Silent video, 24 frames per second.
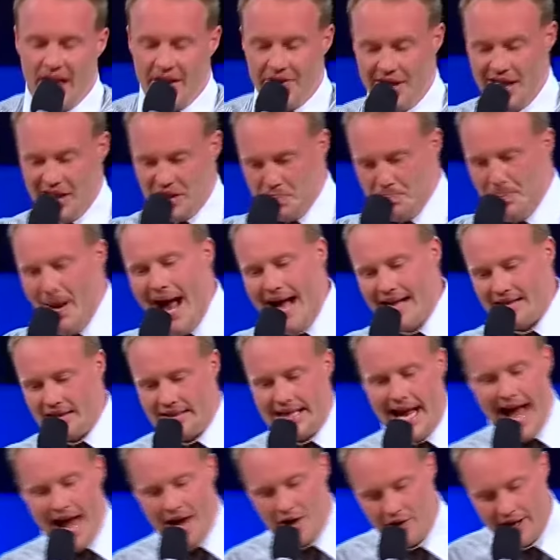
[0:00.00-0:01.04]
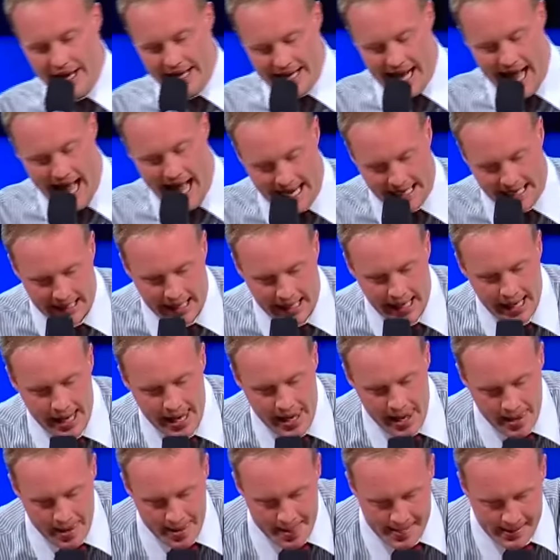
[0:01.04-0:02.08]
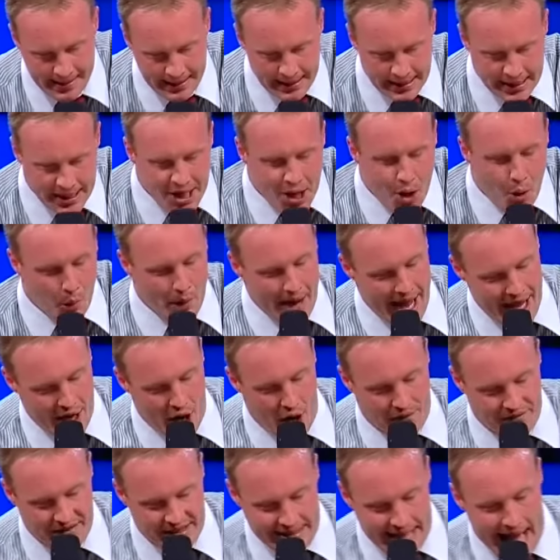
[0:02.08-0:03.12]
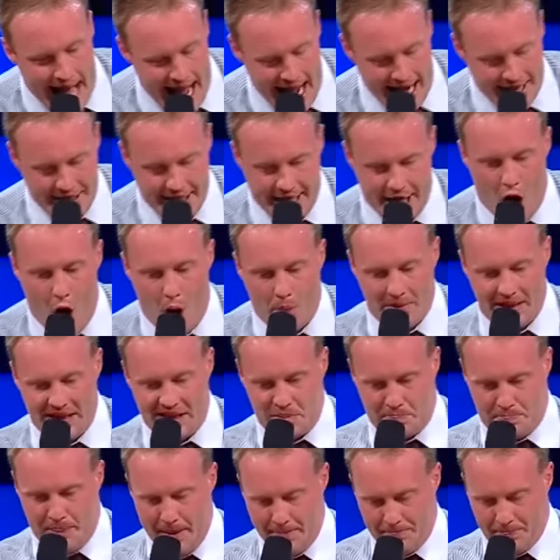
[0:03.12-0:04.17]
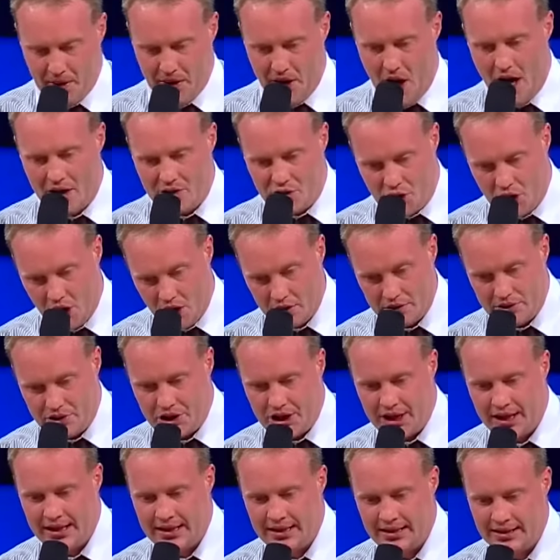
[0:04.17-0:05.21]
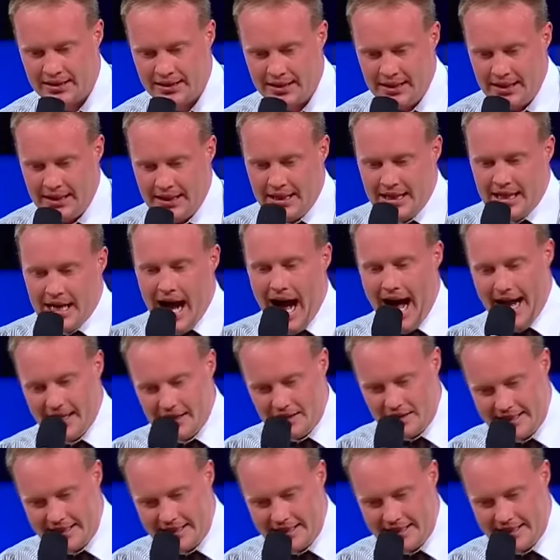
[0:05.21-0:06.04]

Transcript: this past Saturday night, we had over ninety homeless people in our church on a